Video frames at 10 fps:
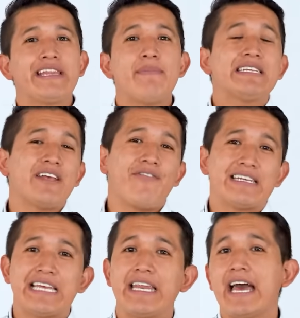not
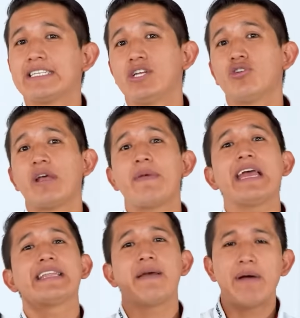just in terms of
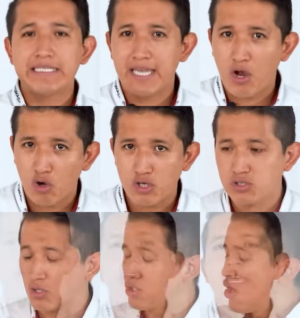convenience,
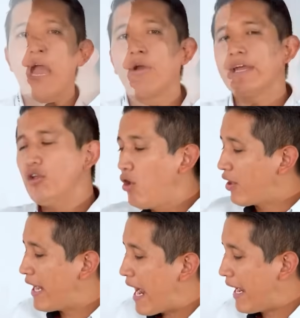but also
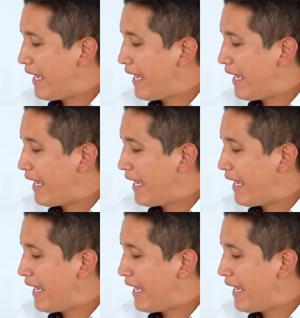cost.